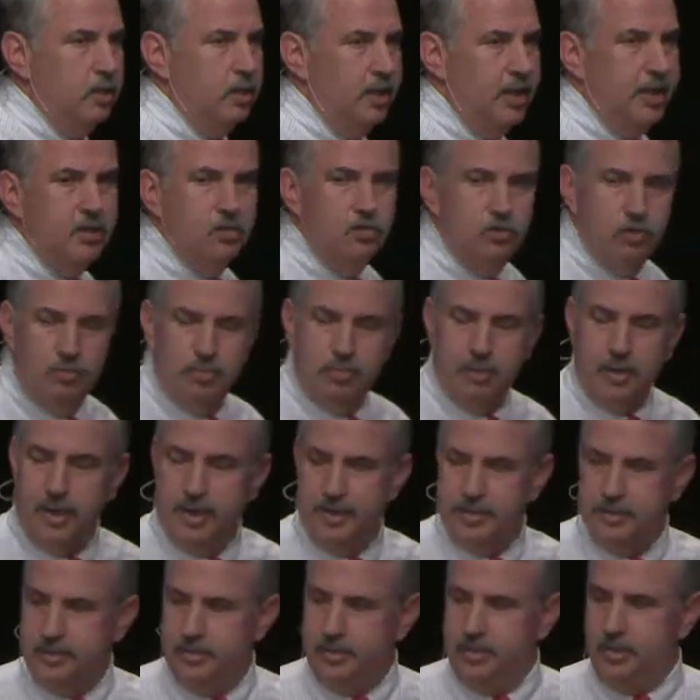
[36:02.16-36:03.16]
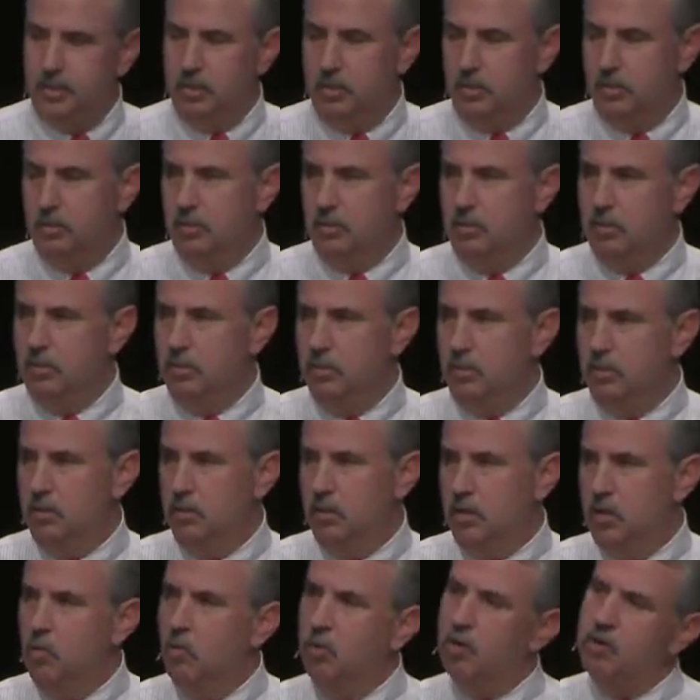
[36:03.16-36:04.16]
enterprise here.
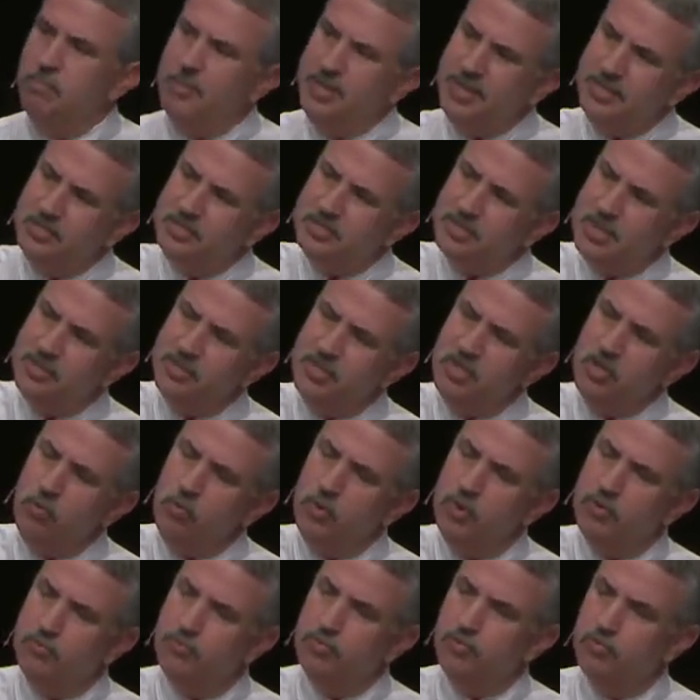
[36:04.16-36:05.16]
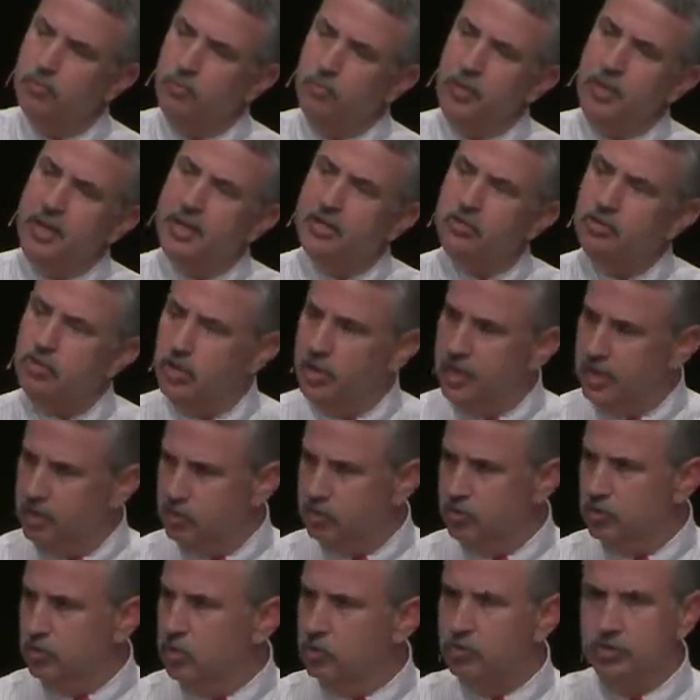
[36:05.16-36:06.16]
What it means is I think we have three
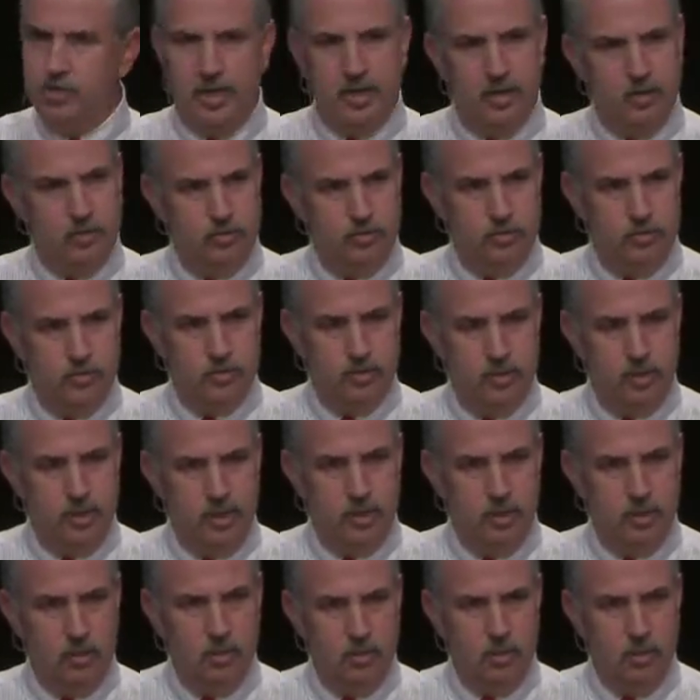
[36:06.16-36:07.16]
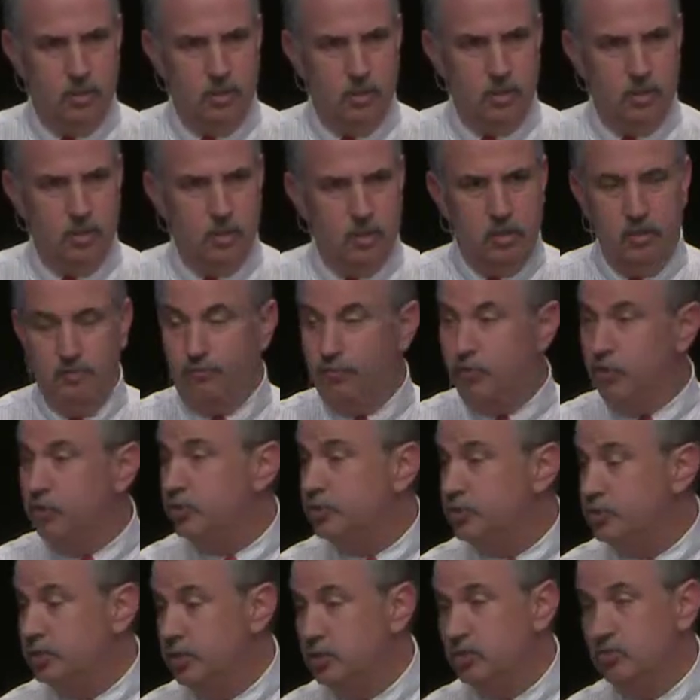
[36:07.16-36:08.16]
educational challenges today. The
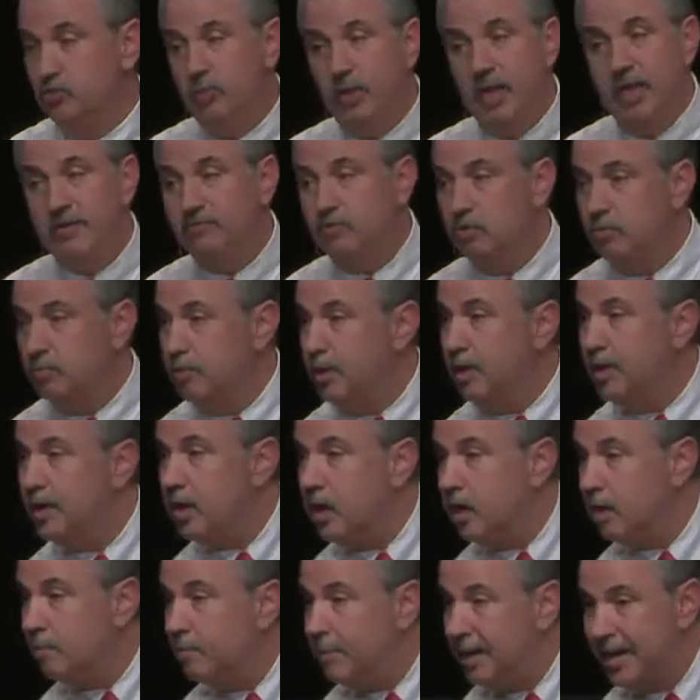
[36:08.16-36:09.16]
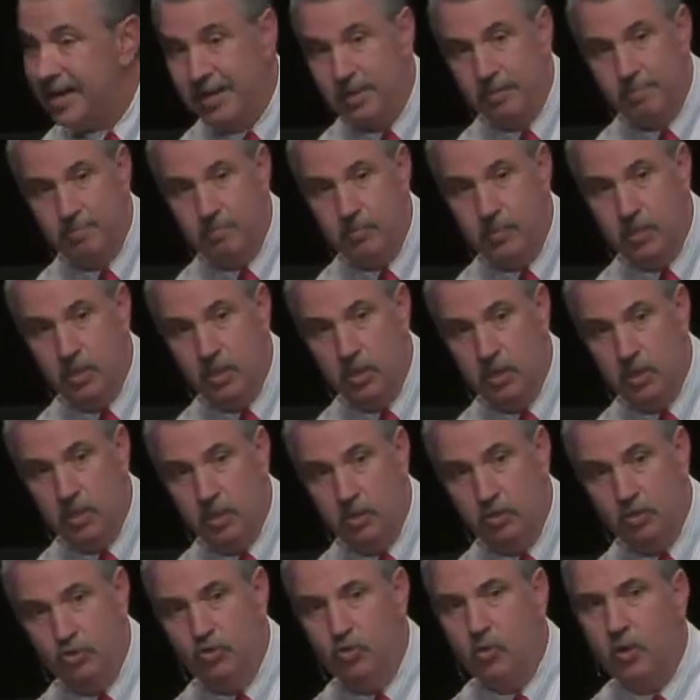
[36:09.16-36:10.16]
first is we have to bring our bottom
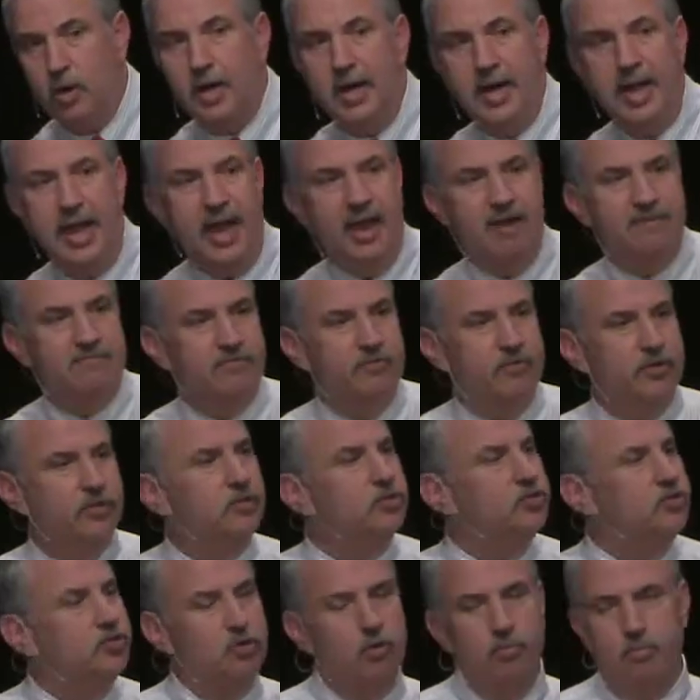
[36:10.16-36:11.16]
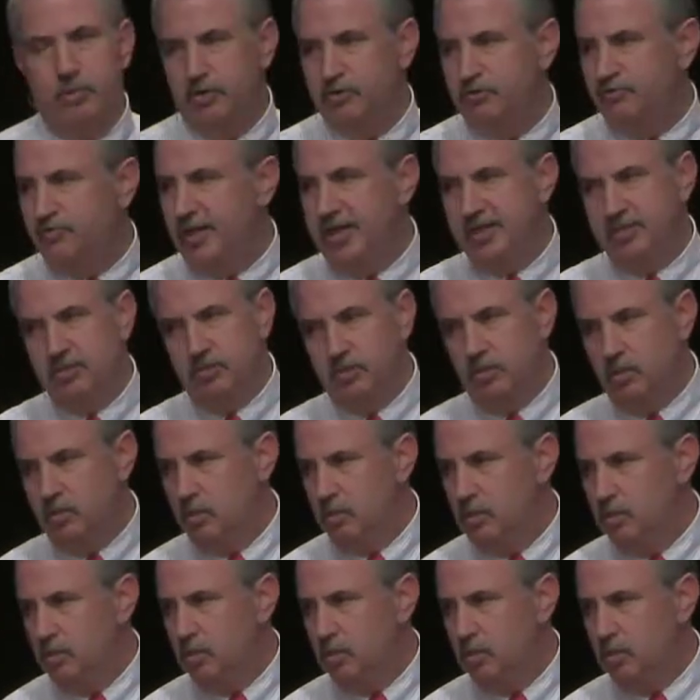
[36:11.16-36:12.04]
to our average so much faster,